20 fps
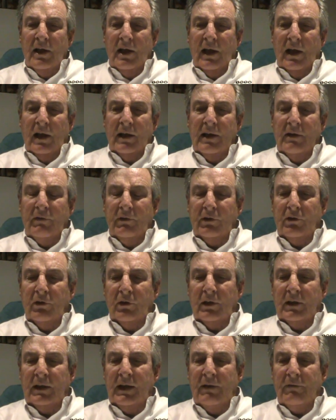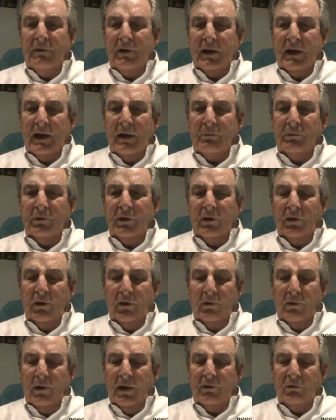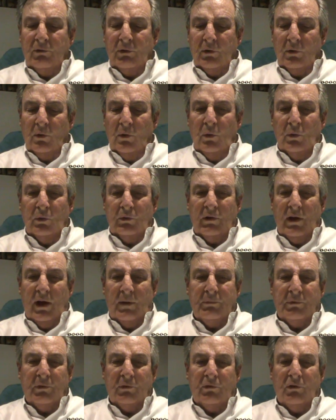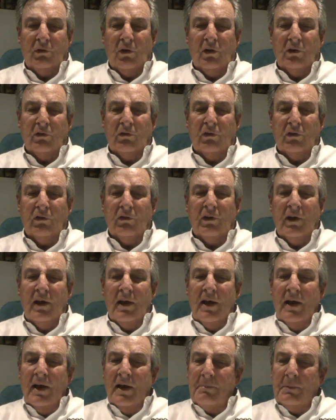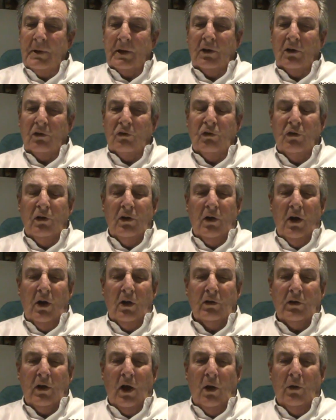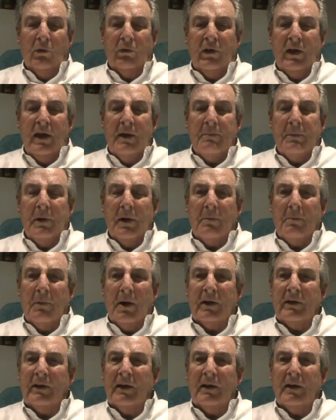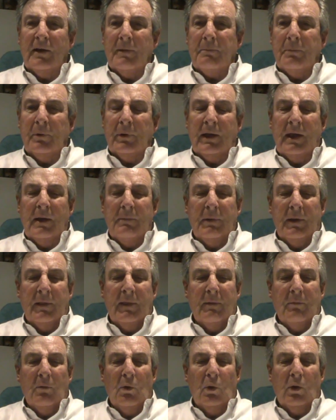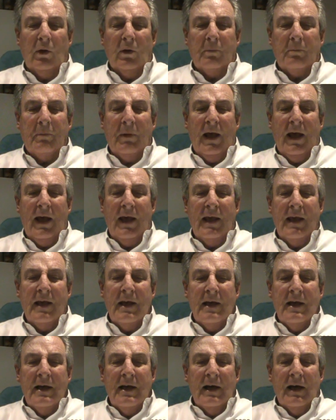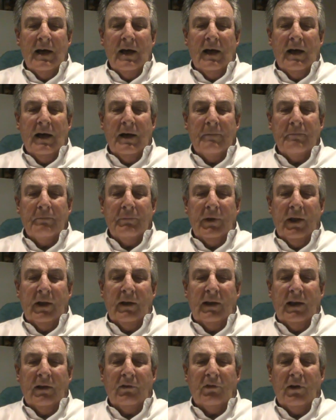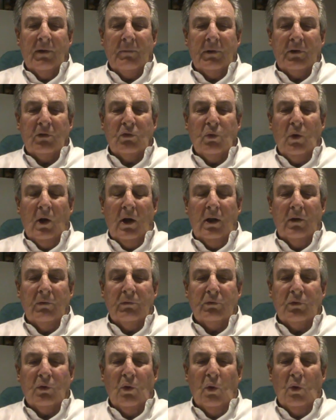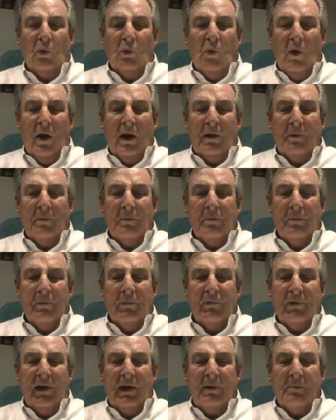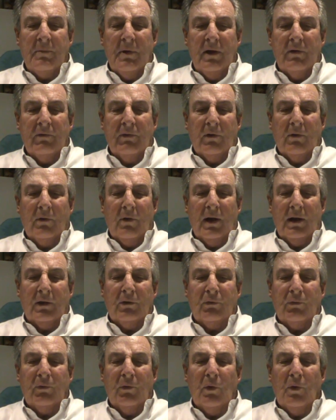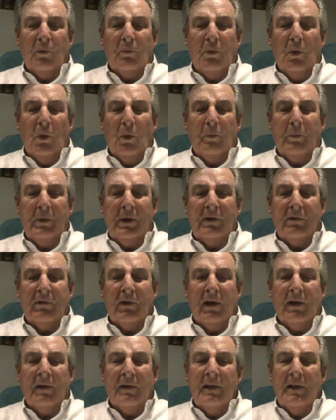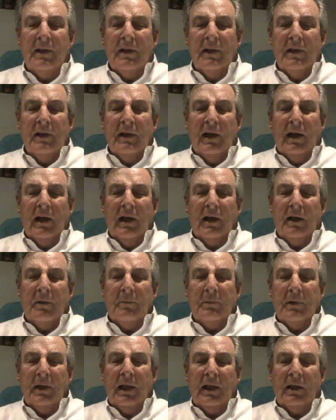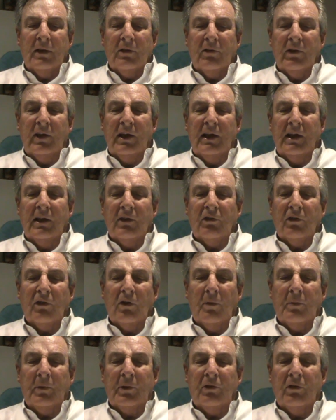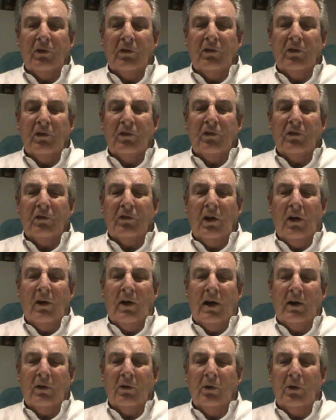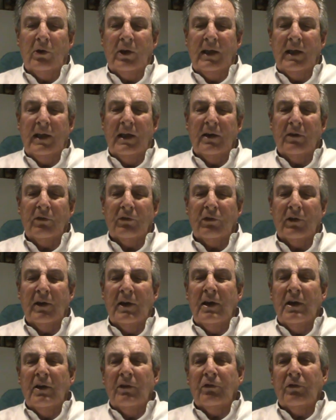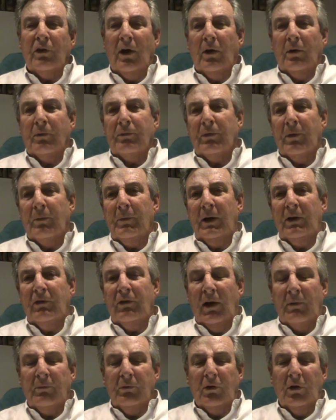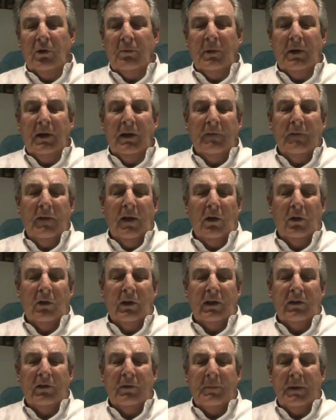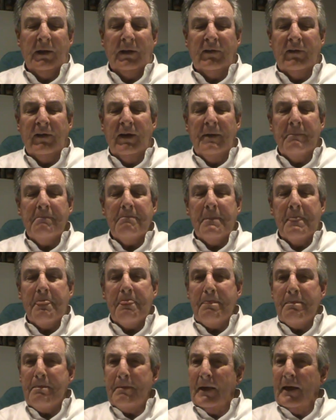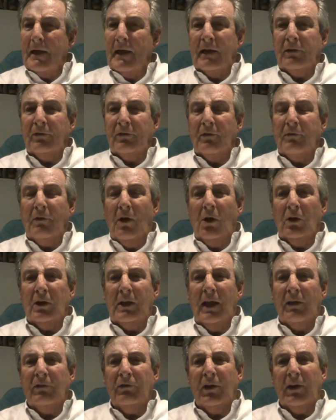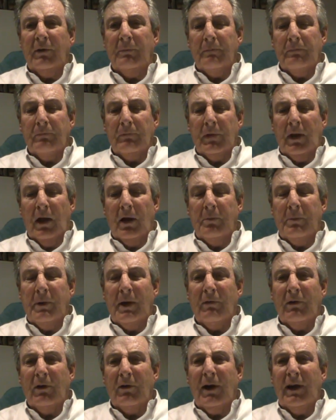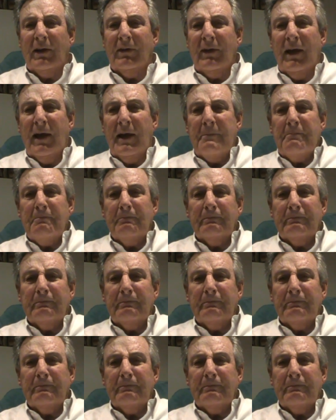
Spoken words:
Never Too Clever comes into the race with all types of chances, but the 2-year-old Oathkeeper might end up keeping them all at bay. That's number 12. Drawn 1, Van der Merwe rides for Paul Peter, and he gets an opportunity to show how good he is. So, from me, James Goodman, and the old Interbet team, that's the Vaal Classic. I hope you have a great day.